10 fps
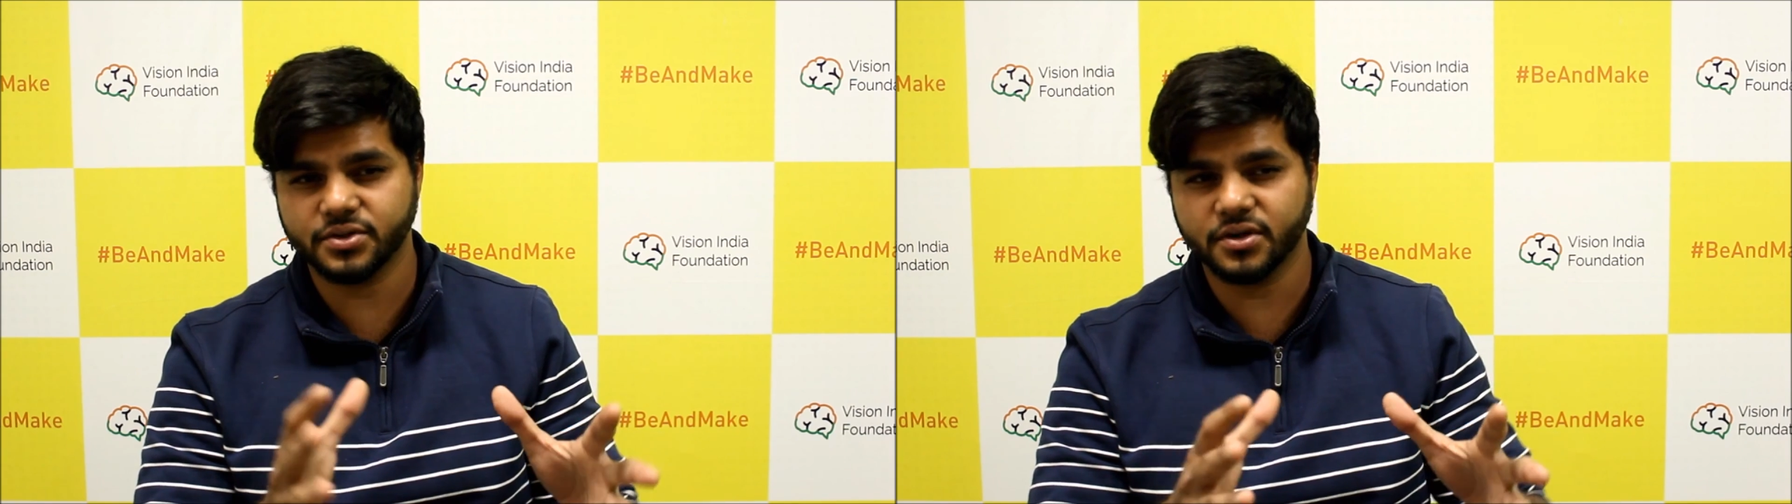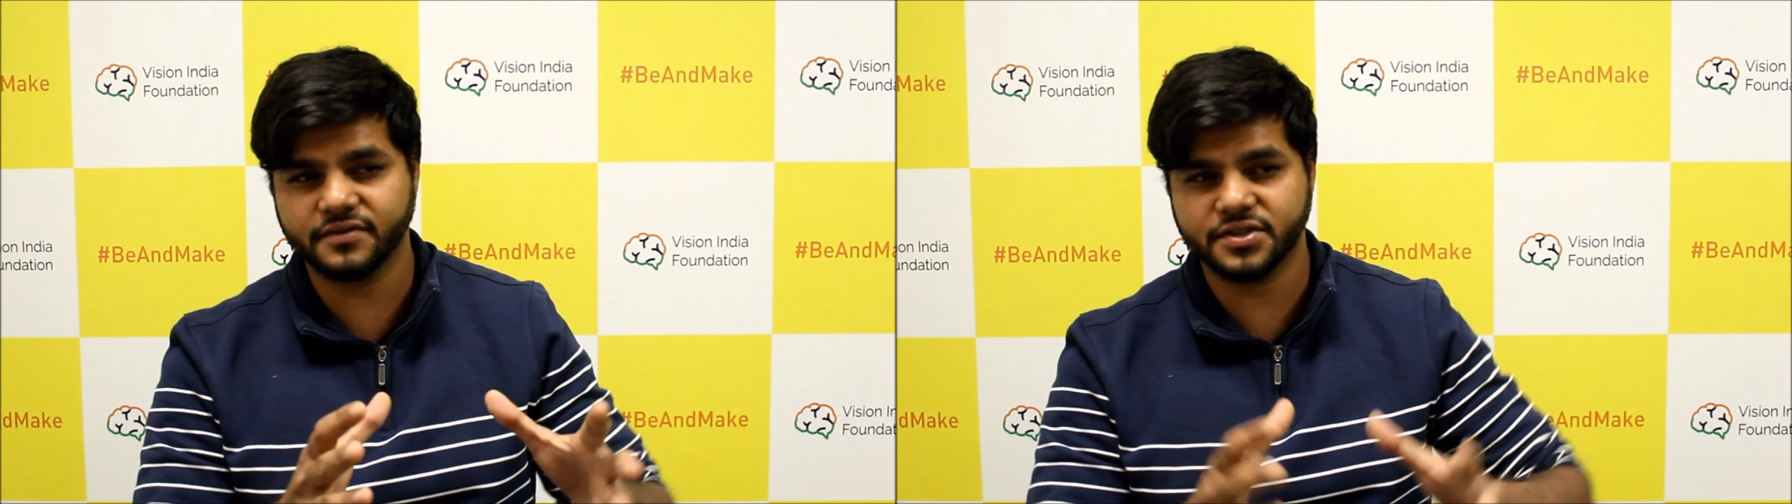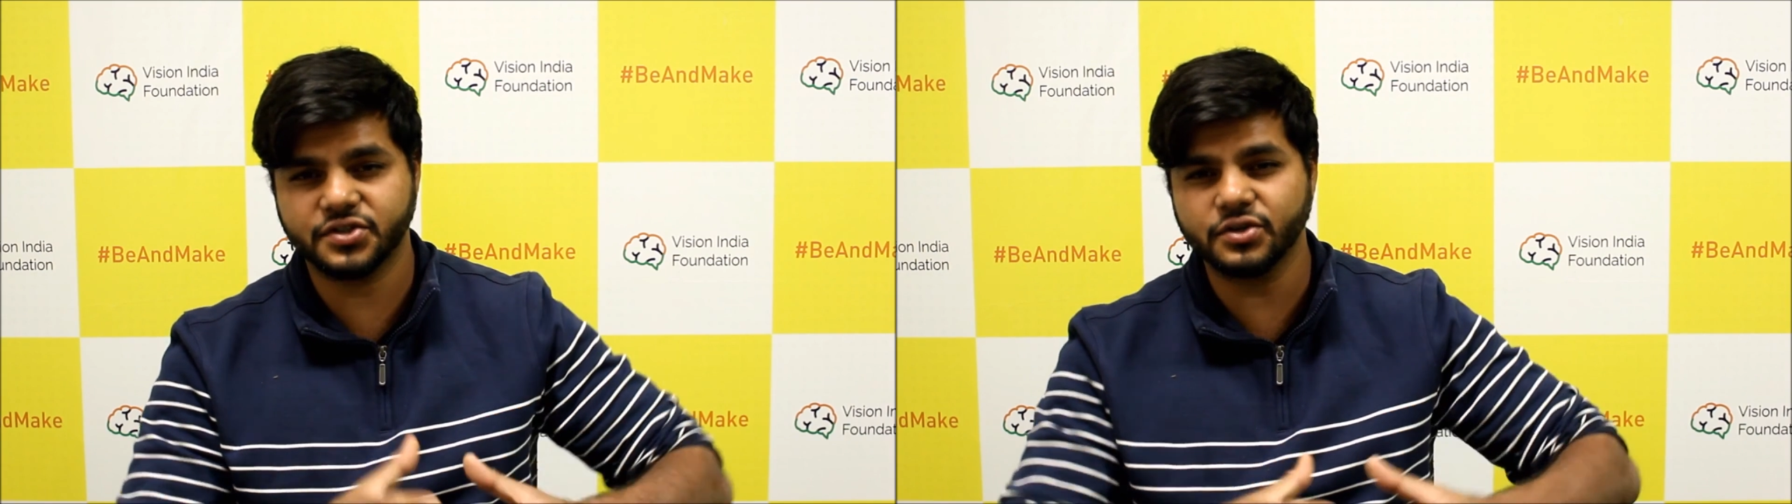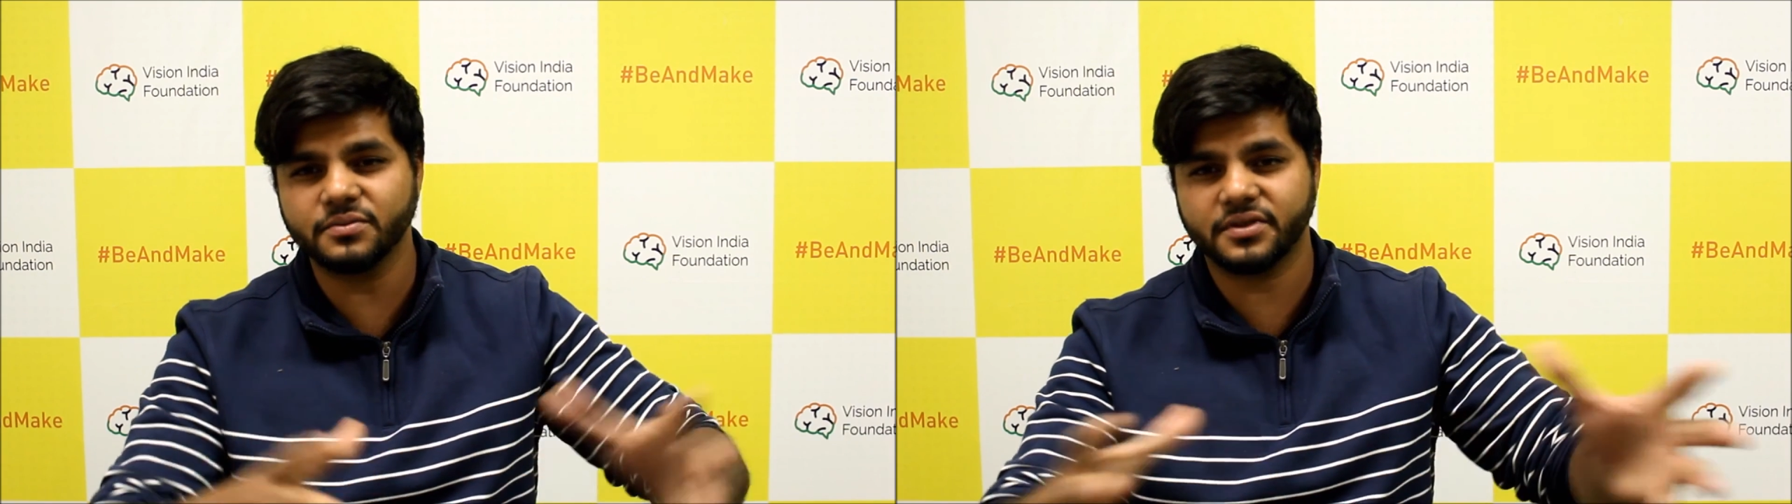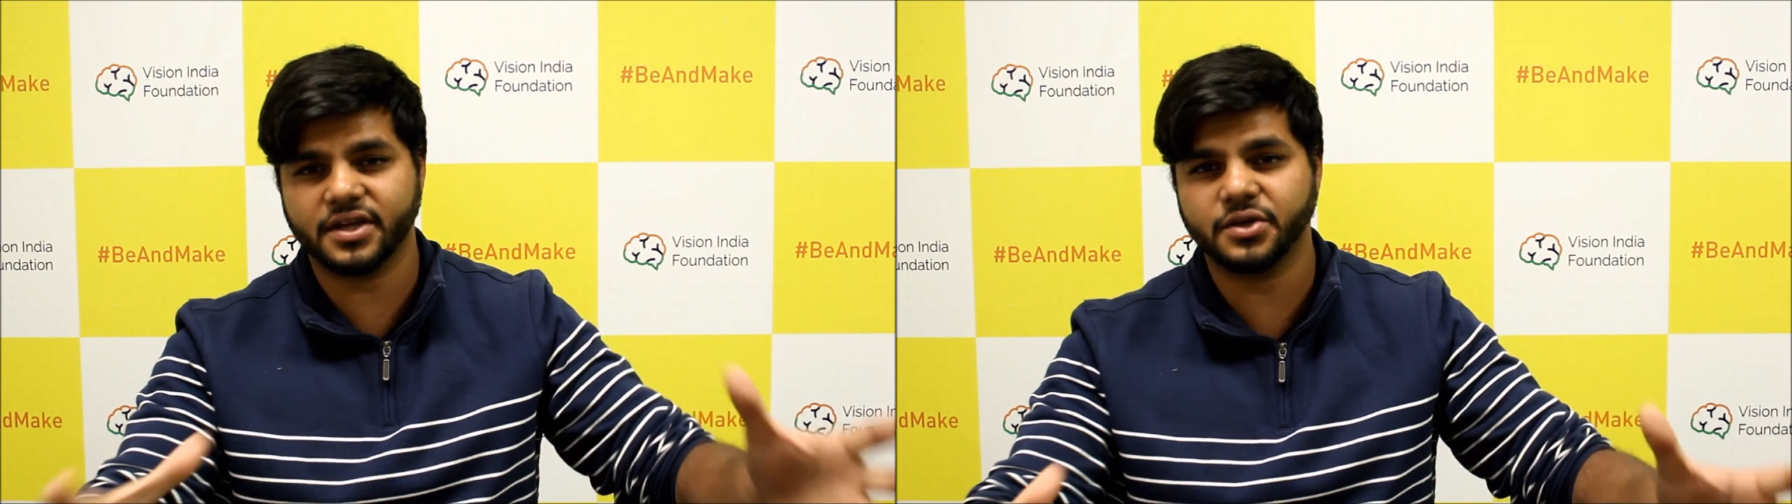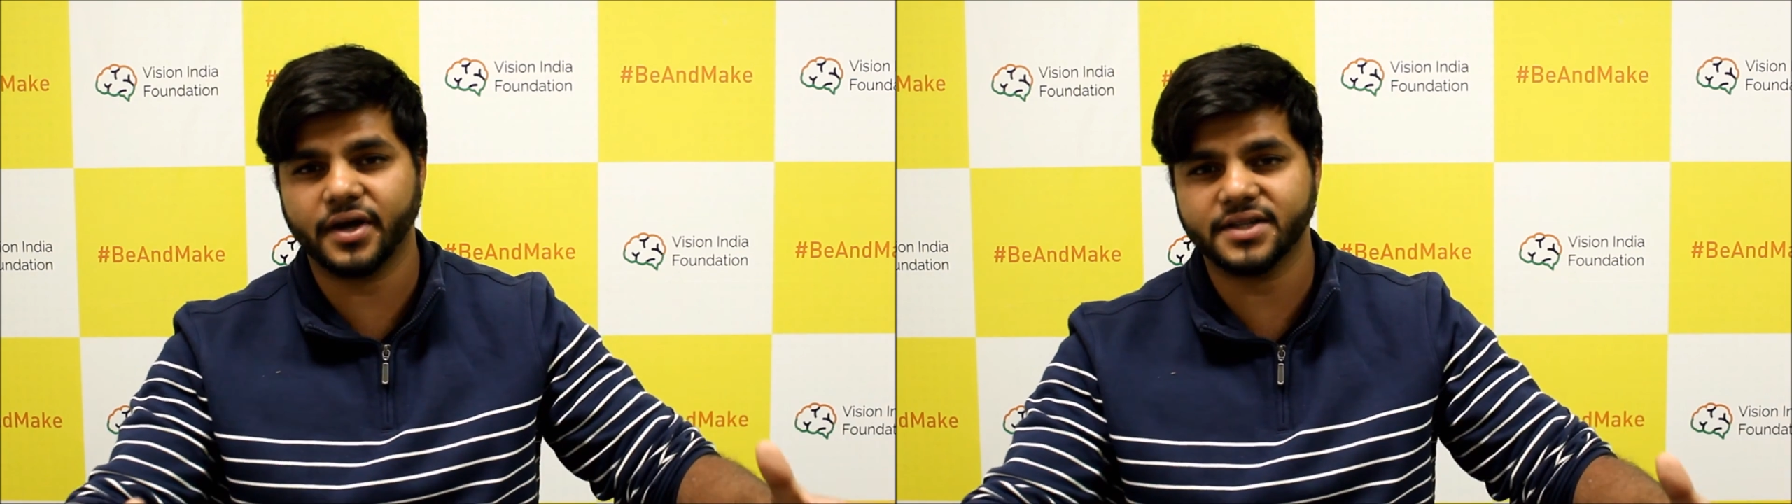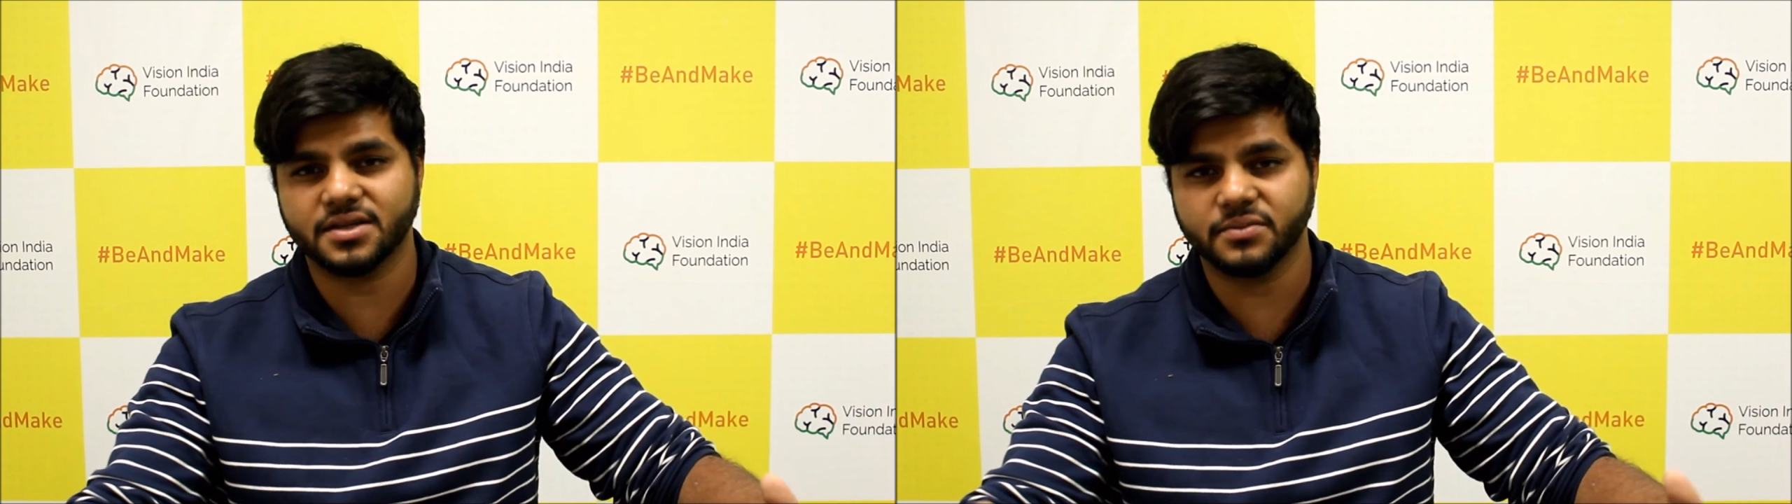sort of assumed that you had